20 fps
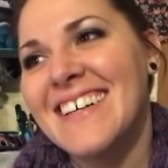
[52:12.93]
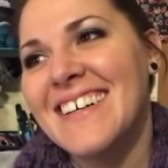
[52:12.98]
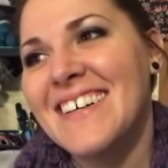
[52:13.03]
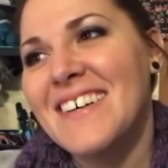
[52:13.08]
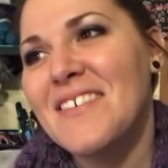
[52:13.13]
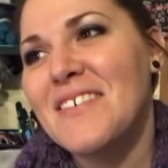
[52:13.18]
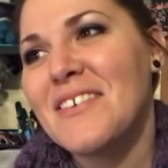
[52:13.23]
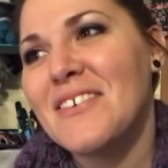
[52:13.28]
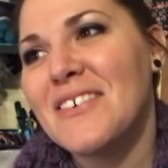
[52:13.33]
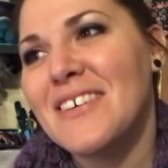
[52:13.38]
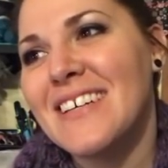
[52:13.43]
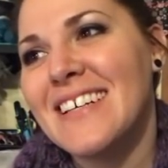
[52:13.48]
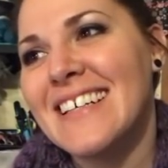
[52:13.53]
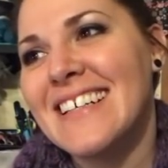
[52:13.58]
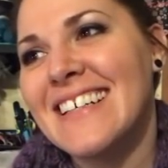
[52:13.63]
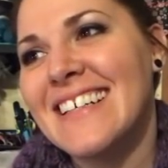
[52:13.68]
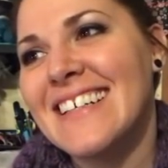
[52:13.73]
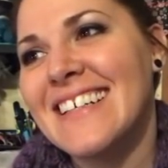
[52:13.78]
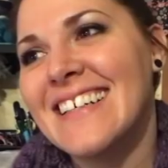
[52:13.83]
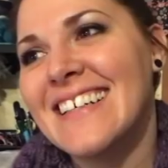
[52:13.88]
Hodor,
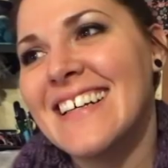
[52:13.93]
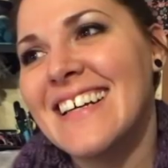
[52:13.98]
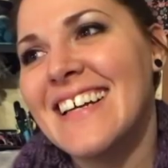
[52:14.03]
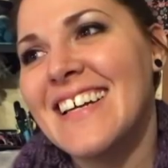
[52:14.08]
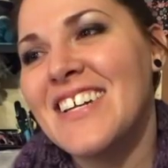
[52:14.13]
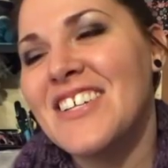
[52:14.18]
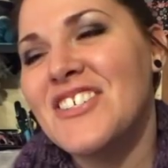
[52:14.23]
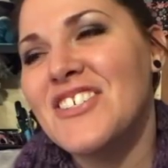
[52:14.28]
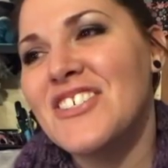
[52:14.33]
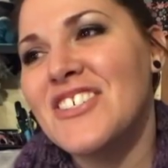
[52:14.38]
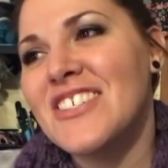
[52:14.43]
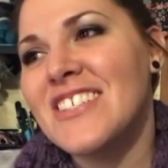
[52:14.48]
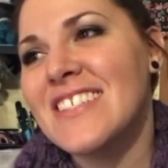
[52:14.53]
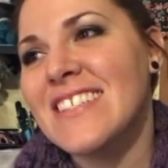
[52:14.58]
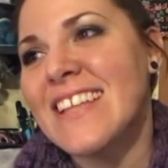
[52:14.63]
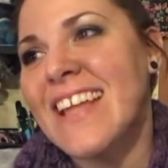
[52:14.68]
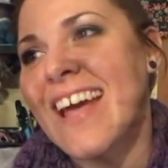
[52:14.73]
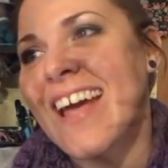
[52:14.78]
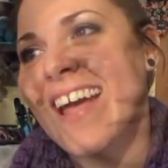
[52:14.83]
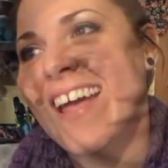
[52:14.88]
could you just
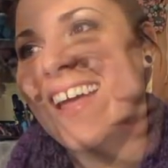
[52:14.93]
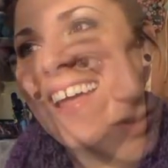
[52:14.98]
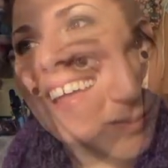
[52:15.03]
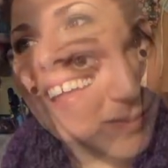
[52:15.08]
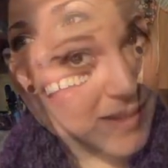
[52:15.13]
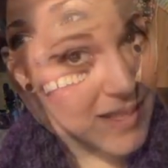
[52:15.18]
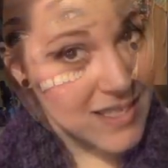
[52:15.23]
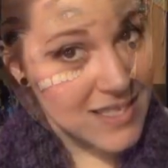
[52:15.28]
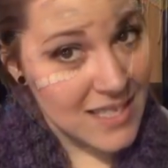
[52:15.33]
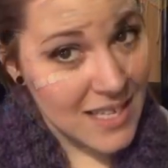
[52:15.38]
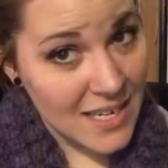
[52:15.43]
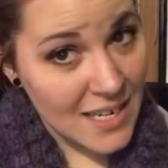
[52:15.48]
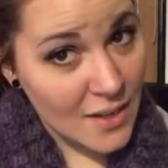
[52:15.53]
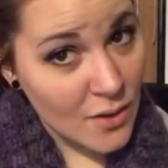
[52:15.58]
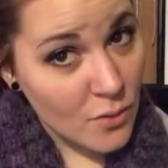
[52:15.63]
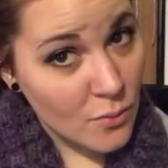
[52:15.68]
not? Nope, that's not it.